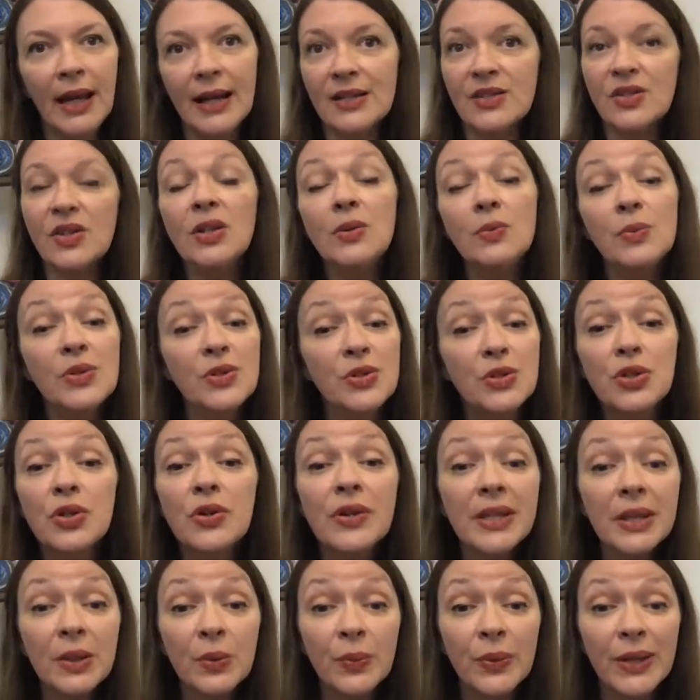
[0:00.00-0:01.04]
it was
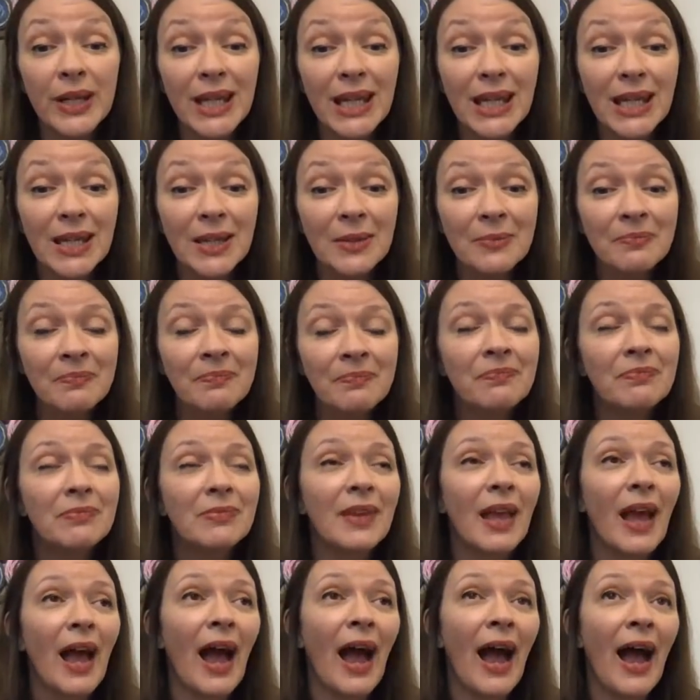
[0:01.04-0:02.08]
during the week,
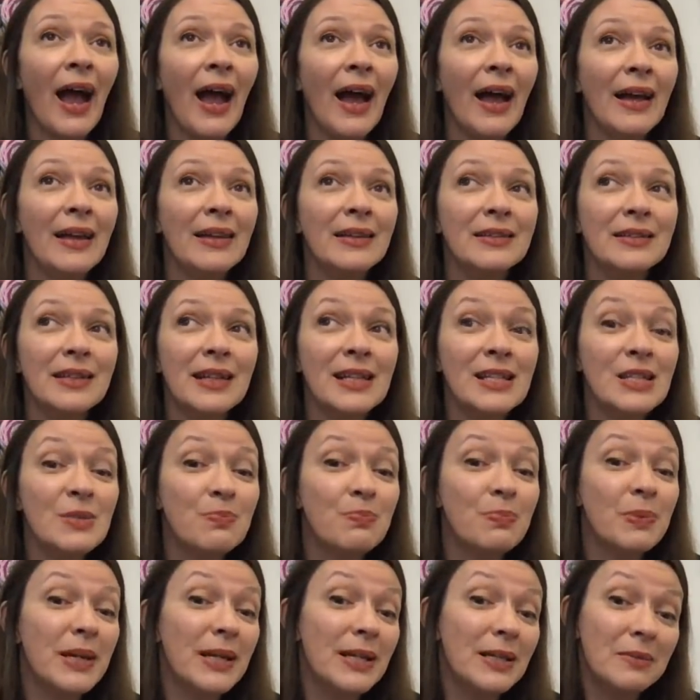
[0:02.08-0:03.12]
and it's
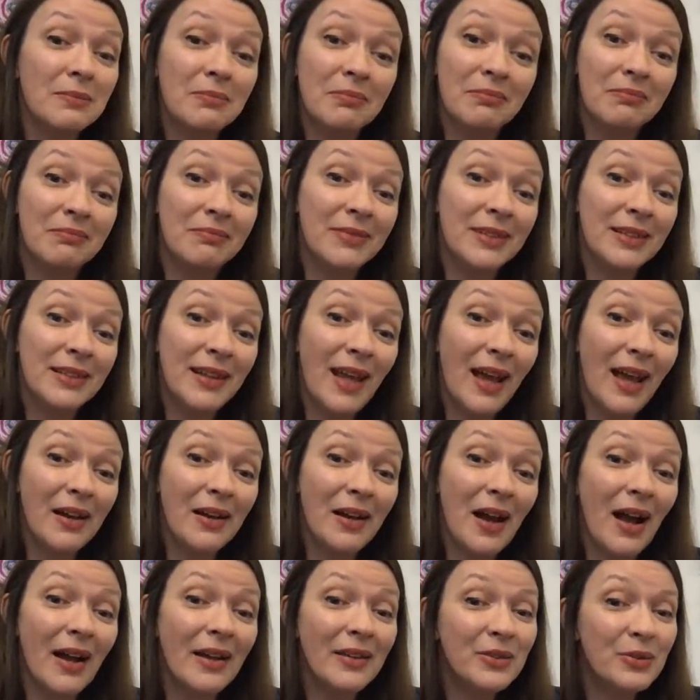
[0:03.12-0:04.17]
been,
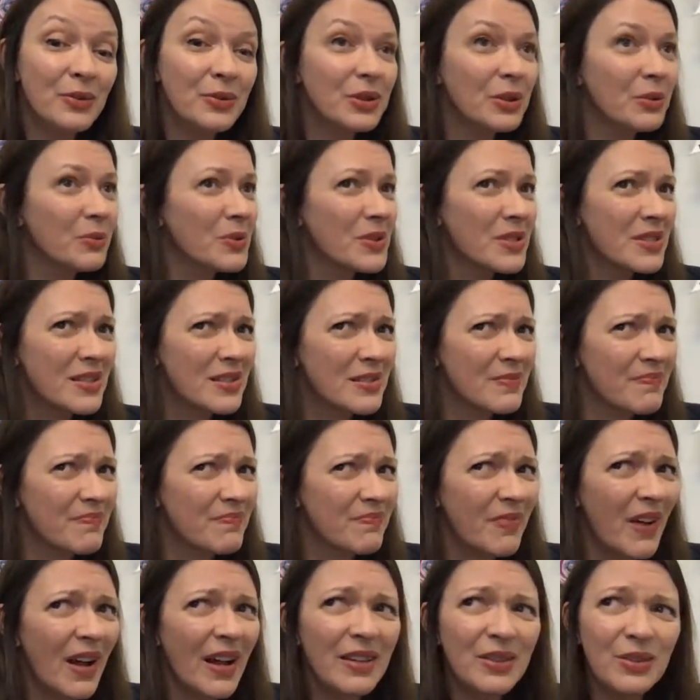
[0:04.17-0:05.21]
I thought it was
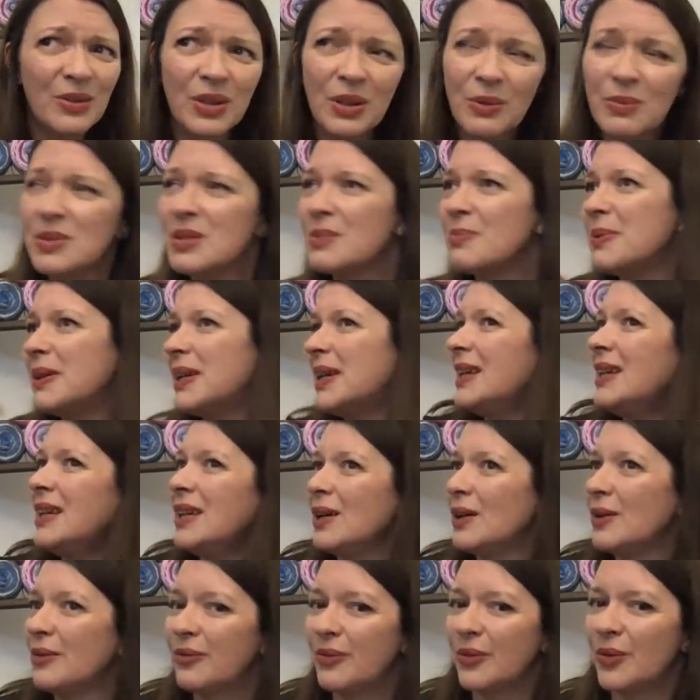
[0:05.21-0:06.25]
the beginning
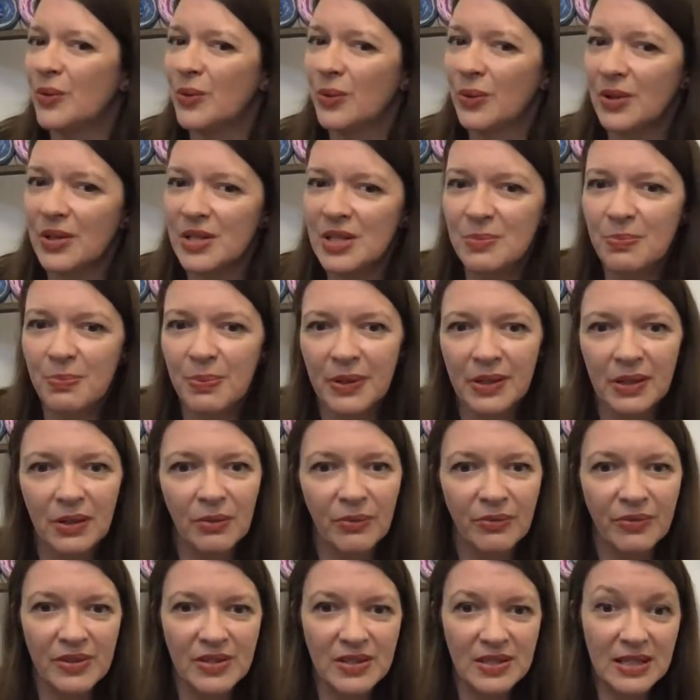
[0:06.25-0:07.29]
of August, but
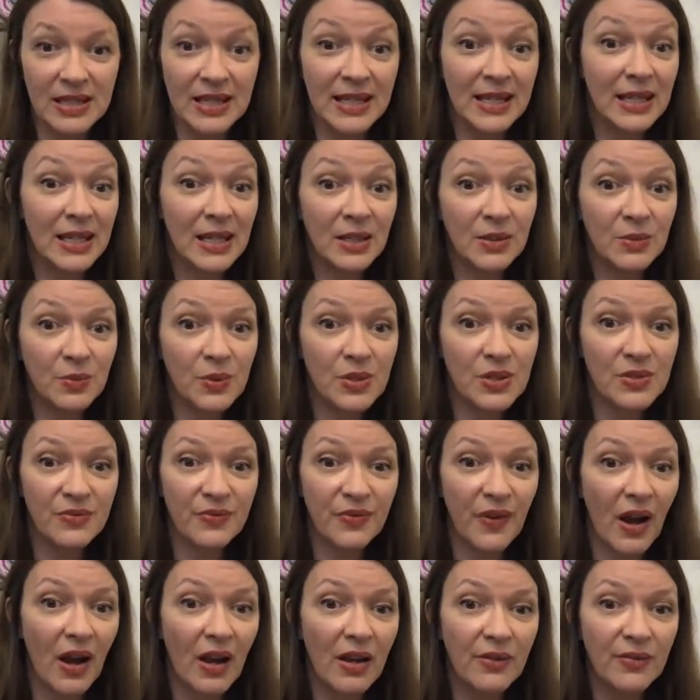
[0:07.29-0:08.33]
obviously it was
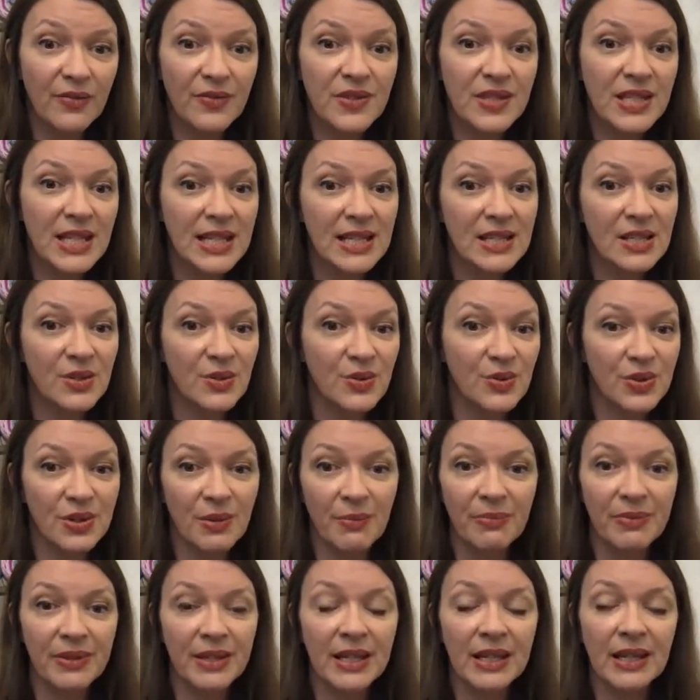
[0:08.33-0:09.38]
5, 6 or
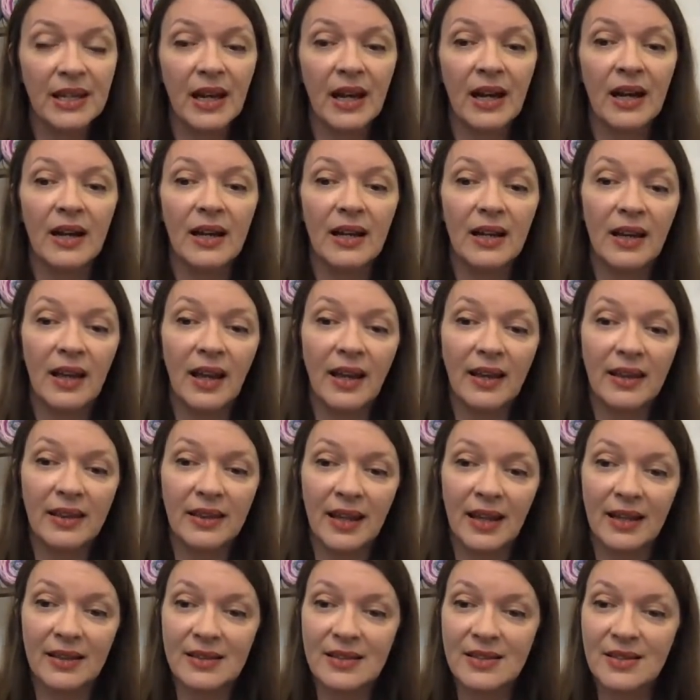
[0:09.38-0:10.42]
something like
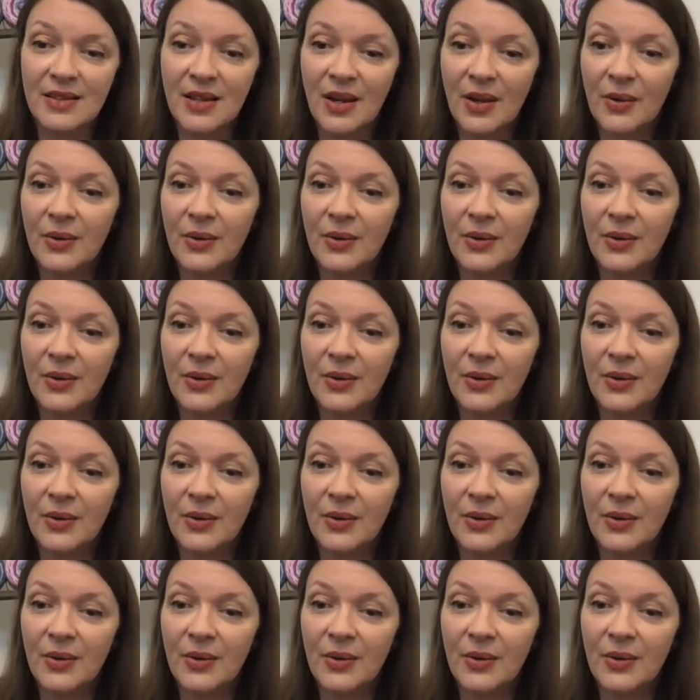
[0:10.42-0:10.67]
that. So